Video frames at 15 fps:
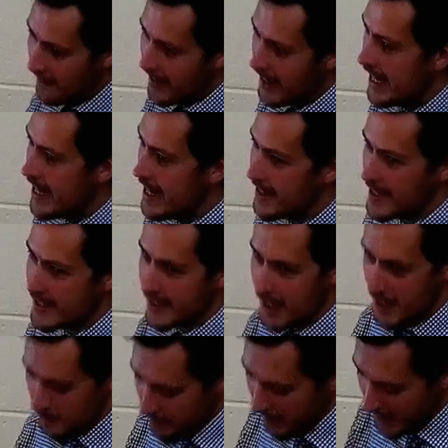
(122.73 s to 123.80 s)
They hear this
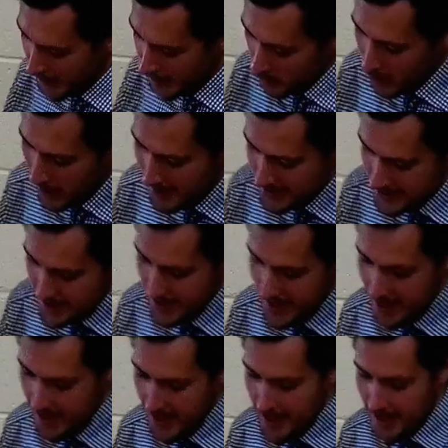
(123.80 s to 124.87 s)
violent wind that
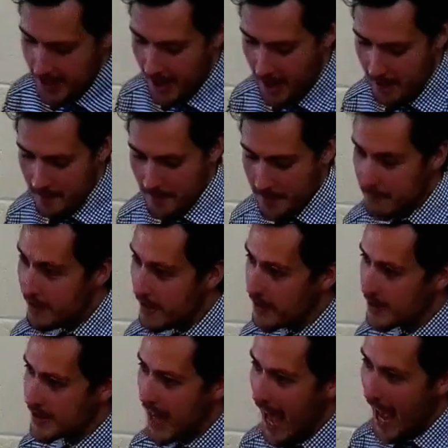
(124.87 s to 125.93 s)
um,
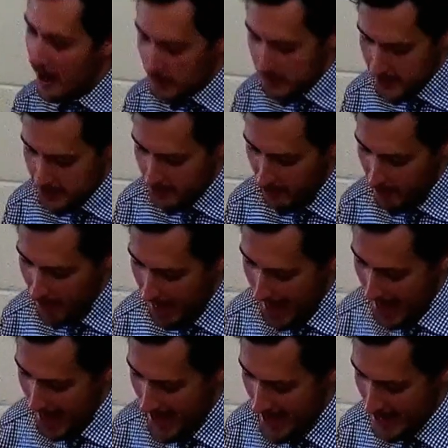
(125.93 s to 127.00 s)
fills the house that they're
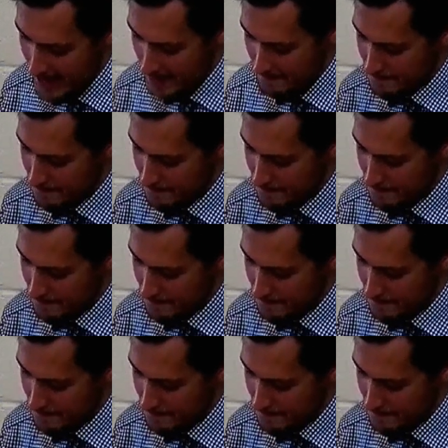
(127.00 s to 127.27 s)
in.